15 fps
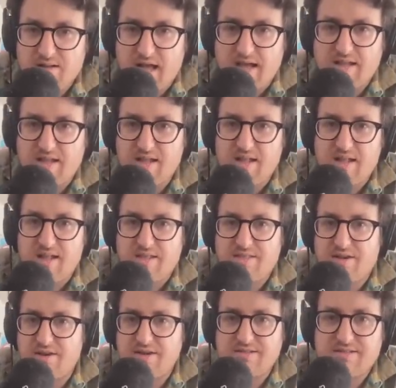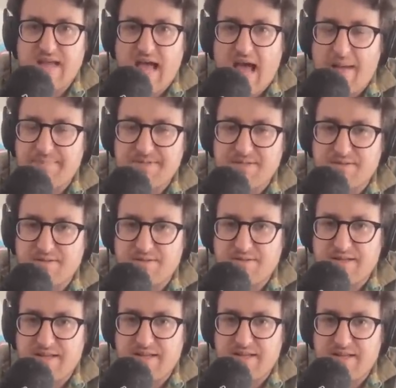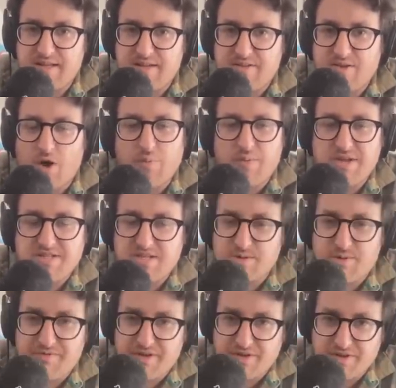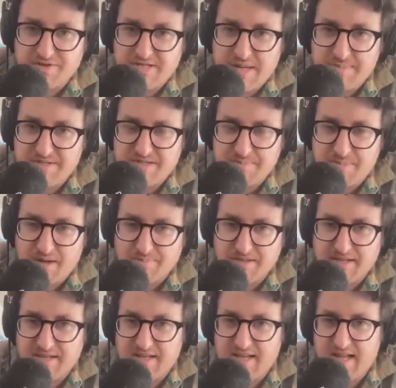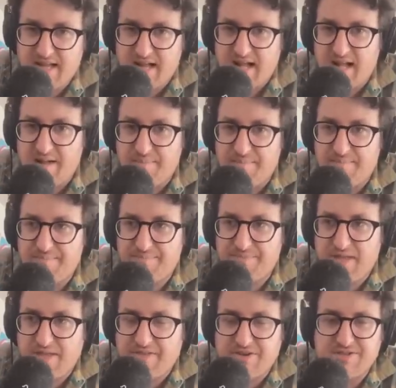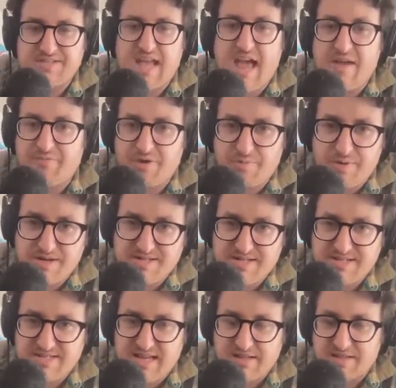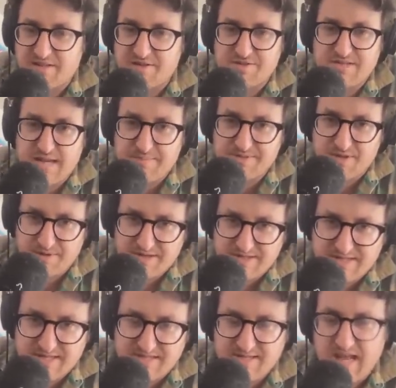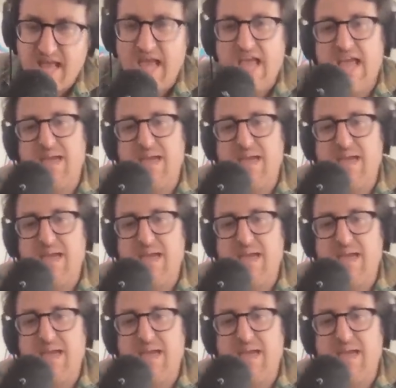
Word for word: Like there is absolutely no reason to reveal those tapes to the public. Um, then there's every reason to say that those tapes don't exist.